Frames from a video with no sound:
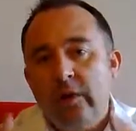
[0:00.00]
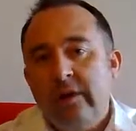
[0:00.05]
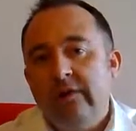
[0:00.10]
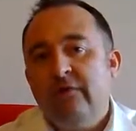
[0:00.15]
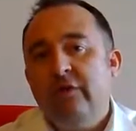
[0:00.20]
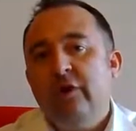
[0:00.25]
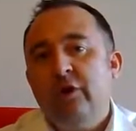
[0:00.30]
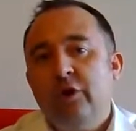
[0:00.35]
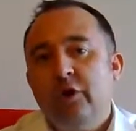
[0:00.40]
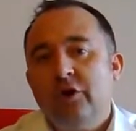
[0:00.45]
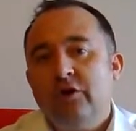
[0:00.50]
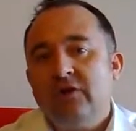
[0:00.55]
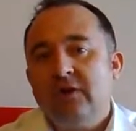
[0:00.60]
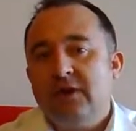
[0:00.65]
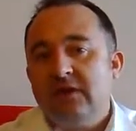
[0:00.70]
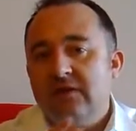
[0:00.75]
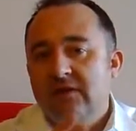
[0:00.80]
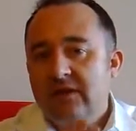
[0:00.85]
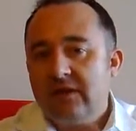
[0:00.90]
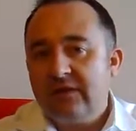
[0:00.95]
We've
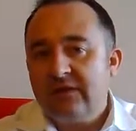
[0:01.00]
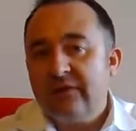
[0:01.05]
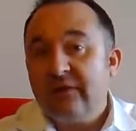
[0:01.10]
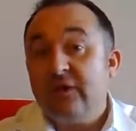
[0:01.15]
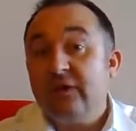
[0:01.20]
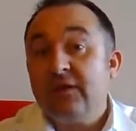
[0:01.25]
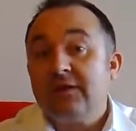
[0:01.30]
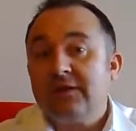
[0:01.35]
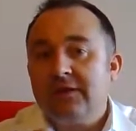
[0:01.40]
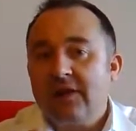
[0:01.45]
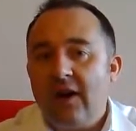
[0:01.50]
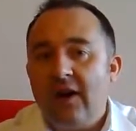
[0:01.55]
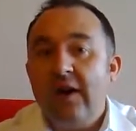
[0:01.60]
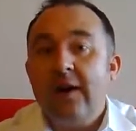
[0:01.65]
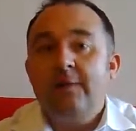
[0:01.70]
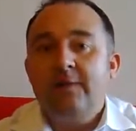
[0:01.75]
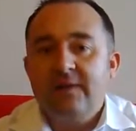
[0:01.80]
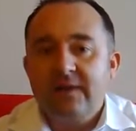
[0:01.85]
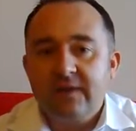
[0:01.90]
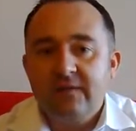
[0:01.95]
looked at different
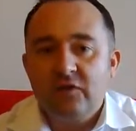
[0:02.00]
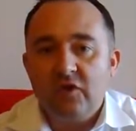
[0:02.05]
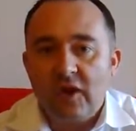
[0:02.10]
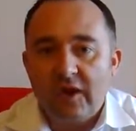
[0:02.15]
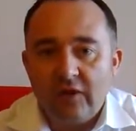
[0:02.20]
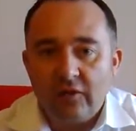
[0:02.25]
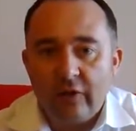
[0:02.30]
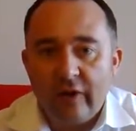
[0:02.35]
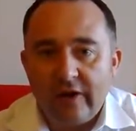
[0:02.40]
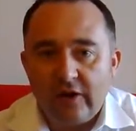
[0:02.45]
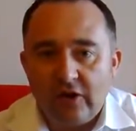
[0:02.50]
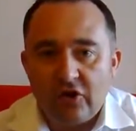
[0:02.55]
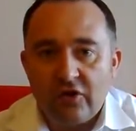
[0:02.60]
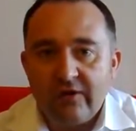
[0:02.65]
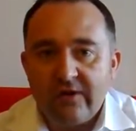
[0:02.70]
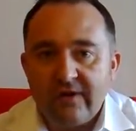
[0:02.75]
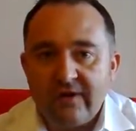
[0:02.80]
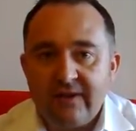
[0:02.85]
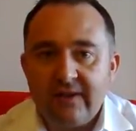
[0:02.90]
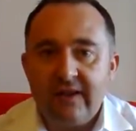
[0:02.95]
types of
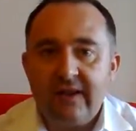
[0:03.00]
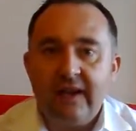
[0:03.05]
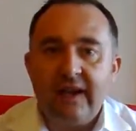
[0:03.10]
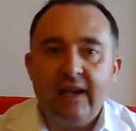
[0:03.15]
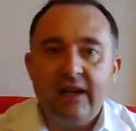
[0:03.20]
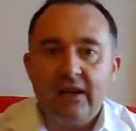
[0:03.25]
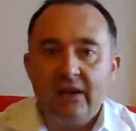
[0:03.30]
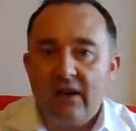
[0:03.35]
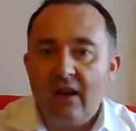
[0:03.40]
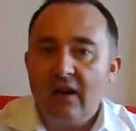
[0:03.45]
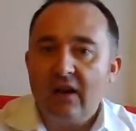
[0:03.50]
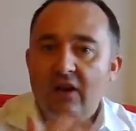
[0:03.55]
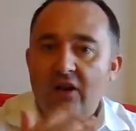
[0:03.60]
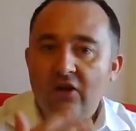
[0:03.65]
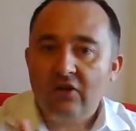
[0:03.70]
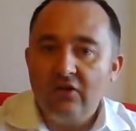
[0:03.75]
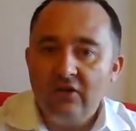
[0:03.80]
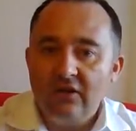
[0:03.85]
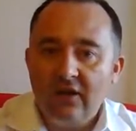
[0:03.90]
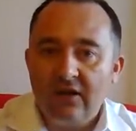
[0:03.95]
Generation C,
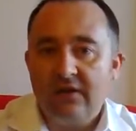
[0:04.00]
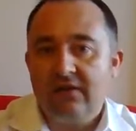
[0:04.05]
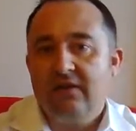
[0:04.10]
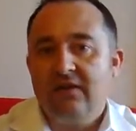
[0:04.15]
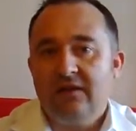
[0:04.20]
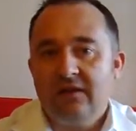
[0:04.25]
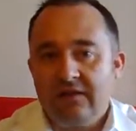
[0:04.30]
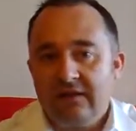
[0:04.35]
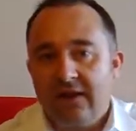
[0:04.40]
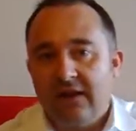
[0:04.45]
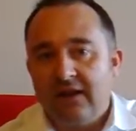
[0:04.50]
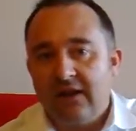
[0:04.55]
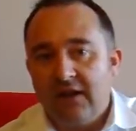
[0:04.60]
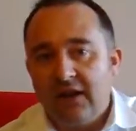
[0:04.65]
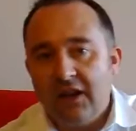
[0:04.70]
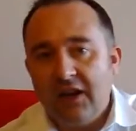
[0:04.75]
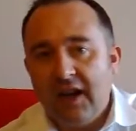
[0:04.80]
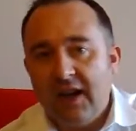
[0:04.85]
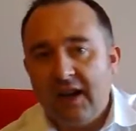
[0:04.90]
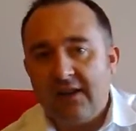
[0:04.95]
conductors
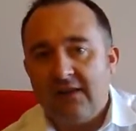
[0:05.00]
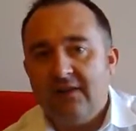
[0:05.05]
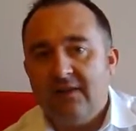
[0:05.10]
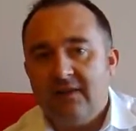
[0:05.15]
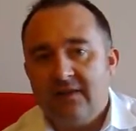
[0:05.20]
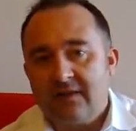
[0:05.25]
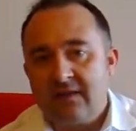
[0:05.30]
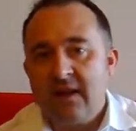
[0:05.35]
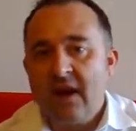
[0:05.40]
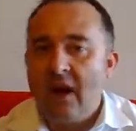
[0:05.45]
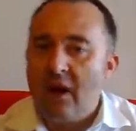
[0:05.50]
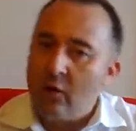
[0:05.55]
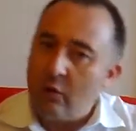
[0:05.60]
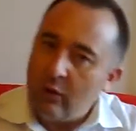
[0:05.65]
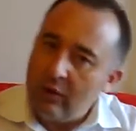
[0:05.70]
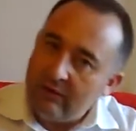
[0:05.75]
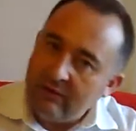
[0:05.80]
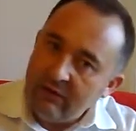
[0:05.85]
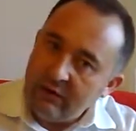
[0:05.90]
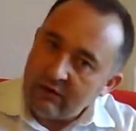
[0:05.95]
and connectors.
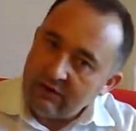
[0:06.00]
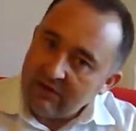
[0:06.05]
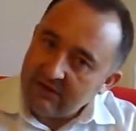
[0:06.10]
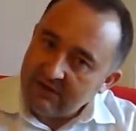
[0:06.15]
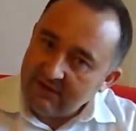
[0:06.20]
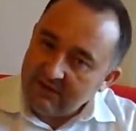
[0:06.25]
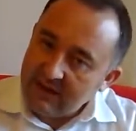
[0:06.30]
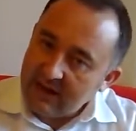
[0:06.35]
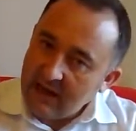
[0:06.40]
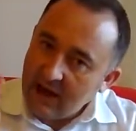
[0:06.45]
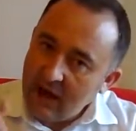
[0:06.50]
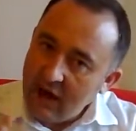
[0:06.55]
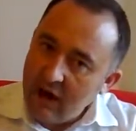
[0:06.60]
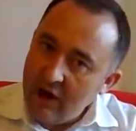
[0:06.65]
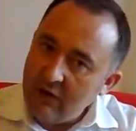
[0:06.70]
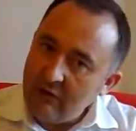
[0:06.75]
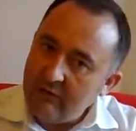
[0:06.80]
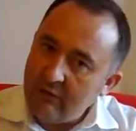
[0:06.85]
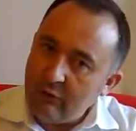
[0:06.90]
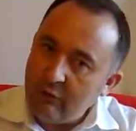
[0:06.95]
We've looked at
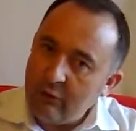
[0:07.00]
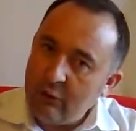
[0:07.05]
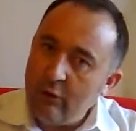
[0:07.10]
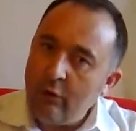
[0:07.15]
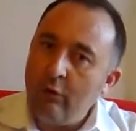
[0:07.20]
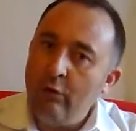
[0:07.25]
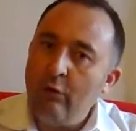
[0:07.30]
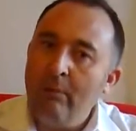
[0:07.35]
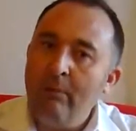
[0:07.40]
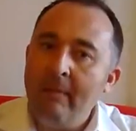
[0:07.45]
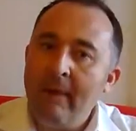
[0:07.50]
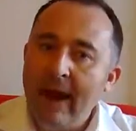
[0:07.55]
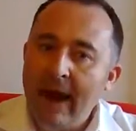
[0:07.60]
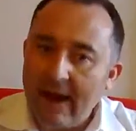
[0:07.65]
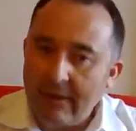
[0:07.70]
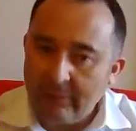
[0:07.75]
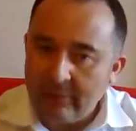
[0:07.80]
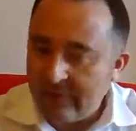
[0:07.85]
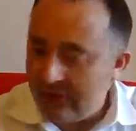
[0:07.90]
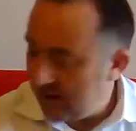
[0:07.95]
the overall
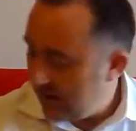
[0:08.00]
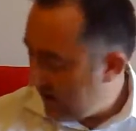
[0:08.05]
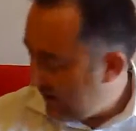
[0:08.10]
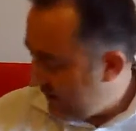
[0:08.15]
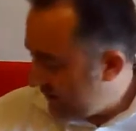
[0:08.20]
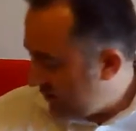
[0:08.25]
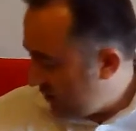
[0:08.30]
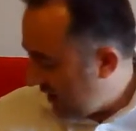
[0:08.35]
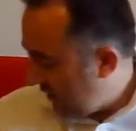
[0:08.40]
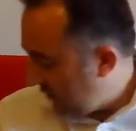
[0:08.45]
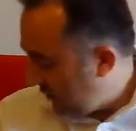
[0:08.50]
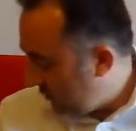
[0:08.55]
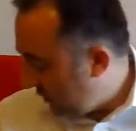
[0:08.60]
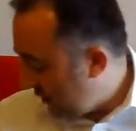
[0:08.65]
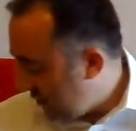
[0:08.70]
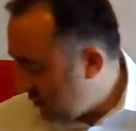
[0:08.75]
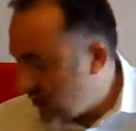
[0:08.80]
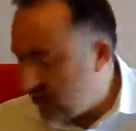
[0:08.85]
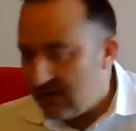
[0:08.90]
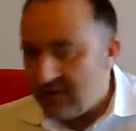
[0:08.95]
map of
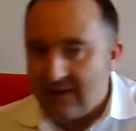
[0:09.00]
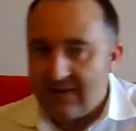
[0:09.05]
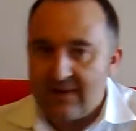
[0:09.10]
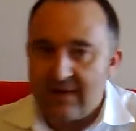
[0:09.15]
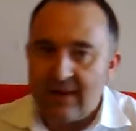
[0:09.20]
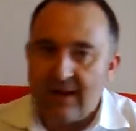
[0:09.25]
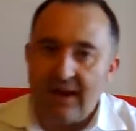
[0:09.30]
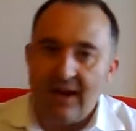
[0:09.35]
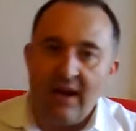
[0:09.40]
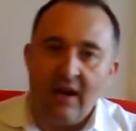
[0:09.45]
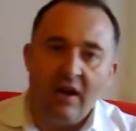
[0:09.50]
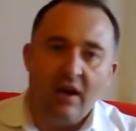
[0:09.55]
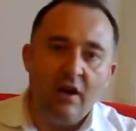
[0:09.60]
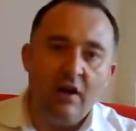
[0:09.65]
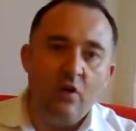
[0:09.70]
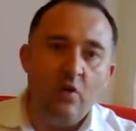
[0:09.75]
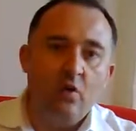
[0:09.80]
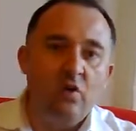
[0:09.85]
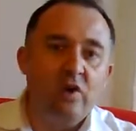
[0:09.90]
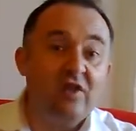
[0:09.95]
Generation C,
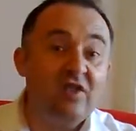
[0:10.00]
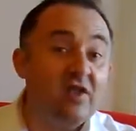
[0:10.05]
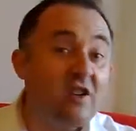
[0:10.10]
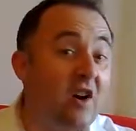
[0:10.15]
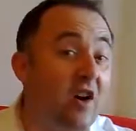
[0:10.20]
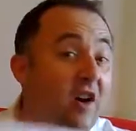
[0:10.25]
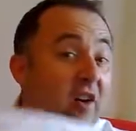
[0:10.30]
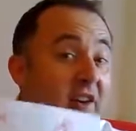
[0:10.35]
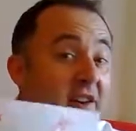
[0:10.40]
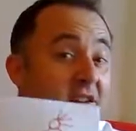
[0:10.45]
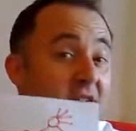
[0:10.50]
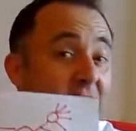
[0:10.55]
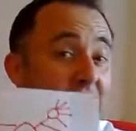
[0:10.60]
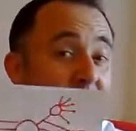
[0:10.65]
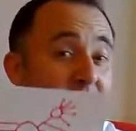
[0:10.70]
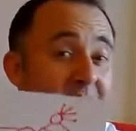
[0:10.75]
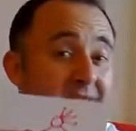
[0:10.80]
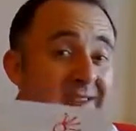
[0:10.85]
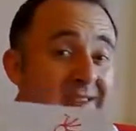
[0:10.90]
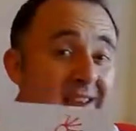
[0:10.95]
which
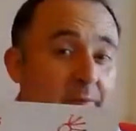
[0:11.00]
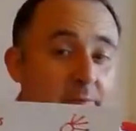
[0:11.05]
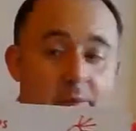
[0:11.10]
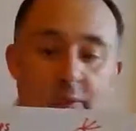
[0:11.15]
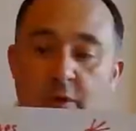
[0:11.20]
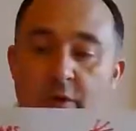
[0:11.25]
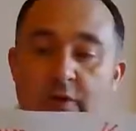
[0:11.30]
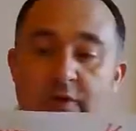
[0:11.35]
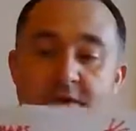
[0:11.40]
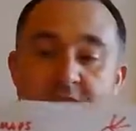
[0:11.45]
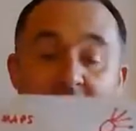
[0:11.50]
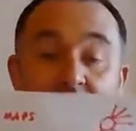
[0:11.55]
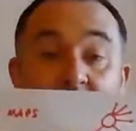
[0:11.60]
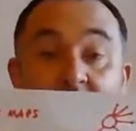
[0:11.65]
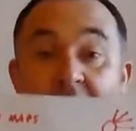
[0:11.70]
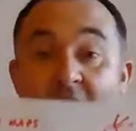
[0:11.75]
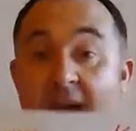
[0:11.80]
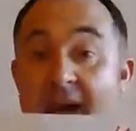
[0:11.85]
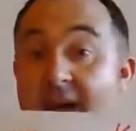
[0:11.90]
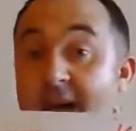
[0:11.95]
kind of
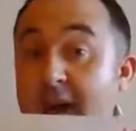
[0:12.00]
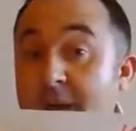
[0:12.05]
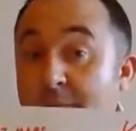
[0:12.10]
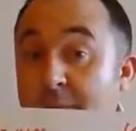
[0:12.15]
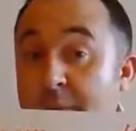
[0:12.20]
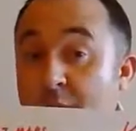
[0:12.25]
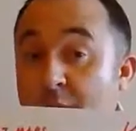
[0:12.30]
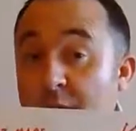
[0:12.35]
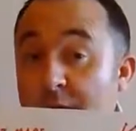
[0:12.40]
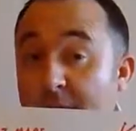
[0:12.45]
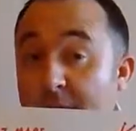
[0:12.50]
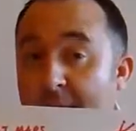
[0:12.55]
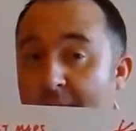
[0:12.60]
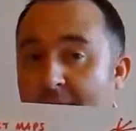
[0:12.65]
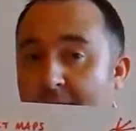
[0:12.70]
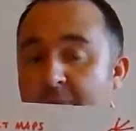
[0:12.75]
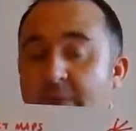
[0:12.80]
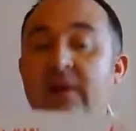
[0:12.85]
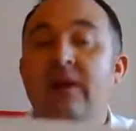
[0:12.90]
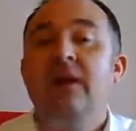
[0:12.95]
resembles an
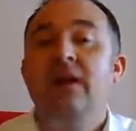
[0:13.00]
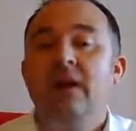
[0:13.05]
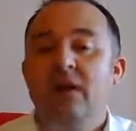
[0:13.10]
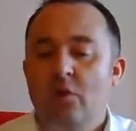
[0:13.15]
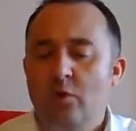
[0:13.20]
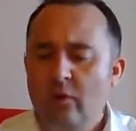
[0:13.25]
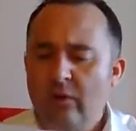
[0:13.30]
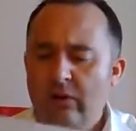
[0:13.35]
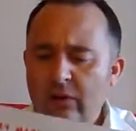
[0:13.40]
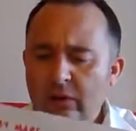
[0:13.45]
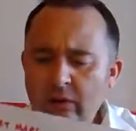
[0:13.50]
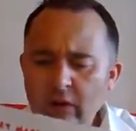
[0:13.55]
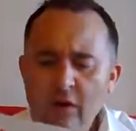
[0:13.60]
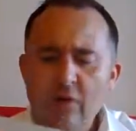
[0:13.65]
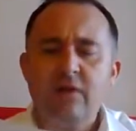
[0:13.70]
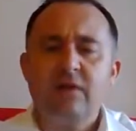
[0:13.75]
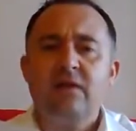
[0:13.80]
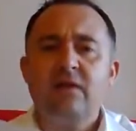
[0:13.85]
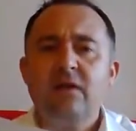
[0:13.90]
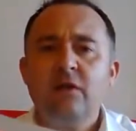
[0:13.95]
airport map with
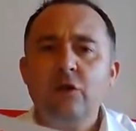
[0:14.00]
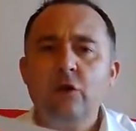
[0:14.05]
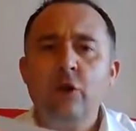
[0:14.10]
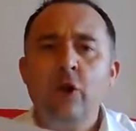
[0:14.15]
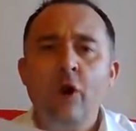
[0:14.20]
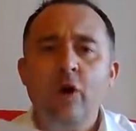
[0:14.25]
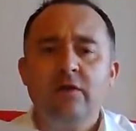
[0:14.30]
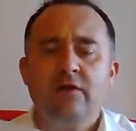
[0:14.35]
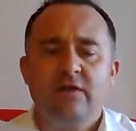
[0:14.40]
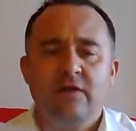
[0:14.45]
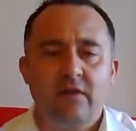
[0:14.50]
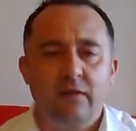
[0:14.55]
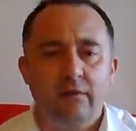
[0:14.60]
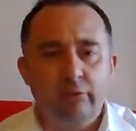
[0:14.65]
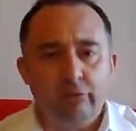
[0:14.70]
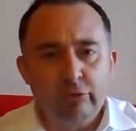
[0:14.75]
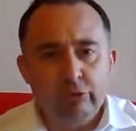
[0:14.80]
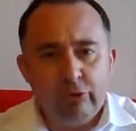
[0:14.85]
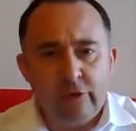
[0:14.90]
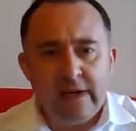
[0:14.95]
lots and
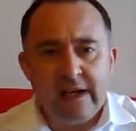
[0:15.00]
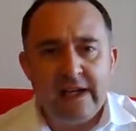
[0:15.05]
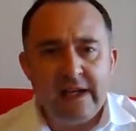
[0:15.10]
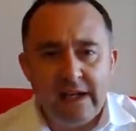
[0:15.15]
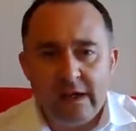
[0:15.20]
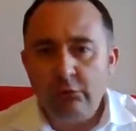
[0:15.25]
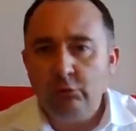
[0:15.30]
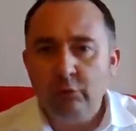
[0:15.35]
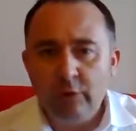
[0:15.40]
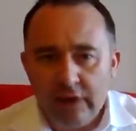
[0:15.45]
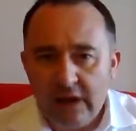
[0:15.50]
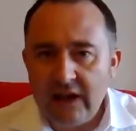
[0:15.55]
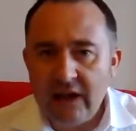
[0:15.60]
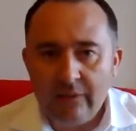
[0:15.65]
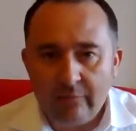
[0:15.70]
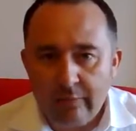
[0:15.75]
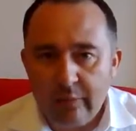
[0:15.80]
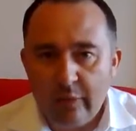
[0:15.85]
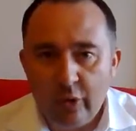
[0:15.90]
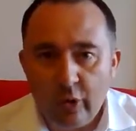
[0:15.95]
lots of
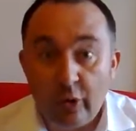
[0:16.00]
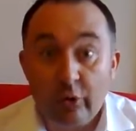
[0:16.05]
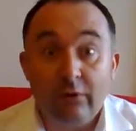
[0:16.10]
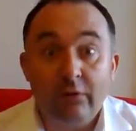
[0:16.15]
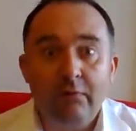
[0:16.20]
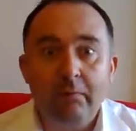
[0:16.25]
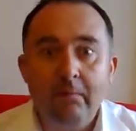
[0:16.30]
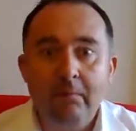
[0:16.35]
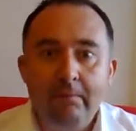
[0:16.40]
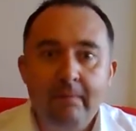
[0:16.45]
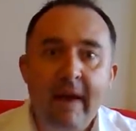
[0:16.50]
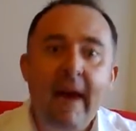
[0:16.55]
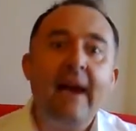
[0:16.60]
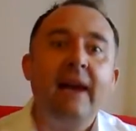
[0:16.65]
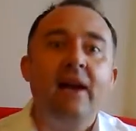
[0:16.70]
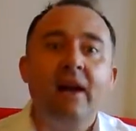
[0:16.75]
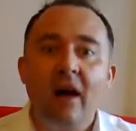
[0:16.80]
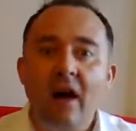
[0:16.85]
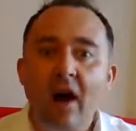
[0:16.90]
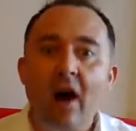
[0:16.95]
really important
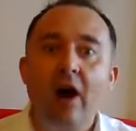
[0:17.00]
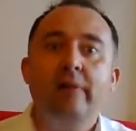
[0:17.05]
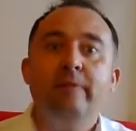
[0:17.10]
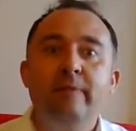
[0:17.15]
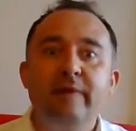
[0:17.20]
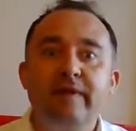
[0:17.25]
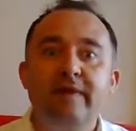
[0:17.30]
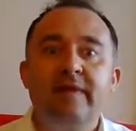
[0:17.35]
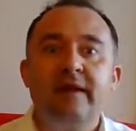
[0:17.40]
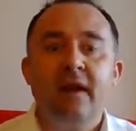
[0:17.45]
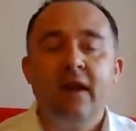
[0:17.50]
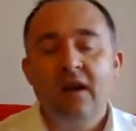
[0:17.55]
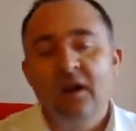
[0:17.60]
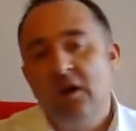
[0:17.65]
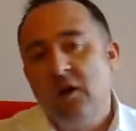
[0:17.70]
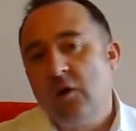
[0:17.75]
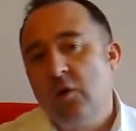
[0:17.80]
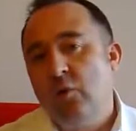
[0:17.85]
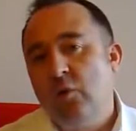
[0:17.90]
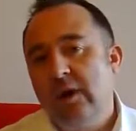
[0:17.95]
mega hubs
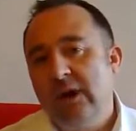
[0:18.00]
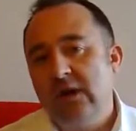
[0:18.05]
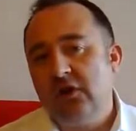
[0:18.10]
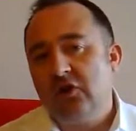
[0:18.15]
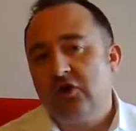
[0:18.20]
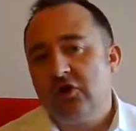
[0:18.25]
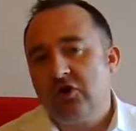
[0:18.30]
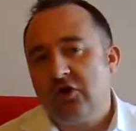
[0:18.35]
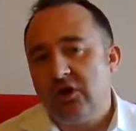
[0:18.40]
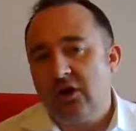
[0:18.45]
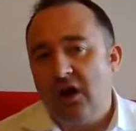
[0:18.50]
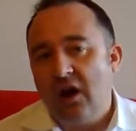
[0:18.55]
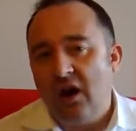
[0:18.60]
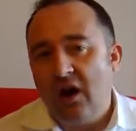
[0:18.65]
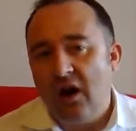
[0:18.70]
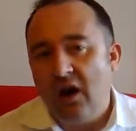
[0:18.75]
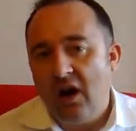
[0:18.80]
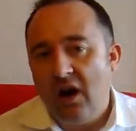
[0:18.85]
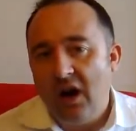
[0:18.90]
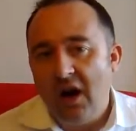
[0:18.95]

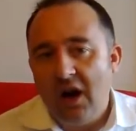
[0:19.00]
which